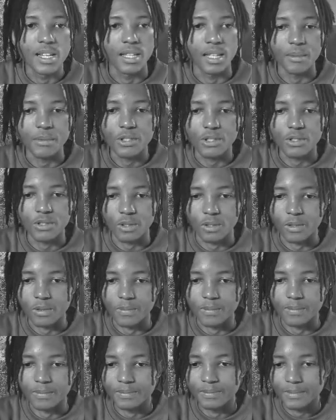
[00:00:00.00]
let me just show you.
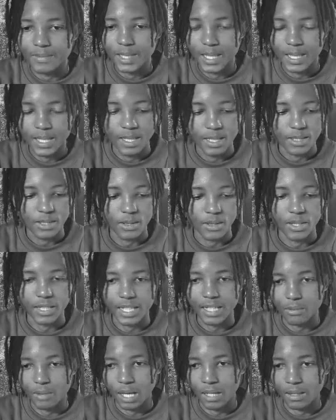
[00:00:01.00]
So
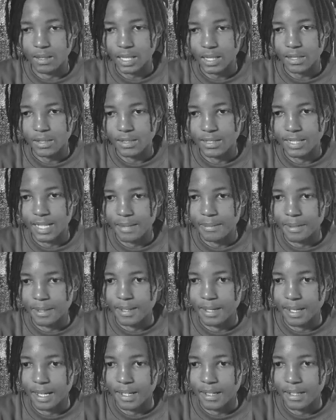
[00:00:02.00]
again, I'll click on tab
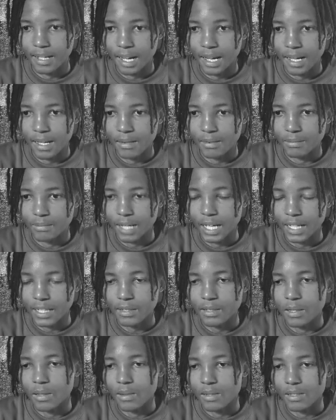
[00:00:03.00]
here, and I
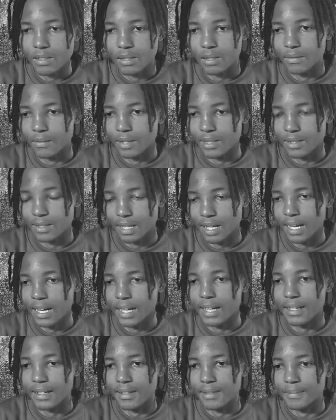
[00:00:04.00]
could go into advanced AI
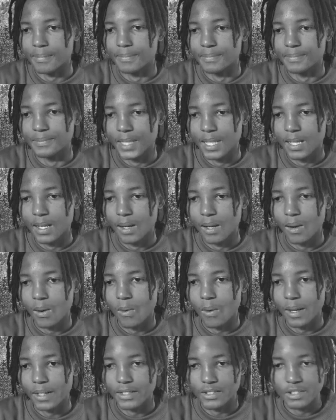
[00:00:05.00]
here,
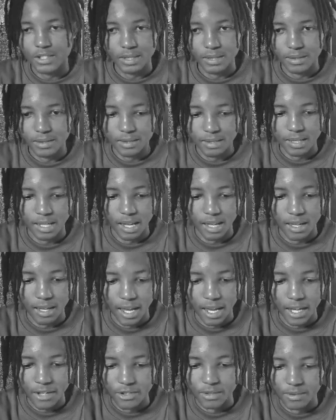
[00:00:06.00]
or I could just say
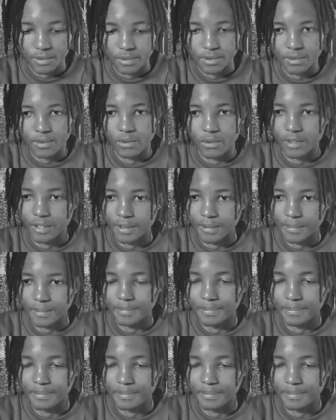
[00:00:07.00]
agents over here,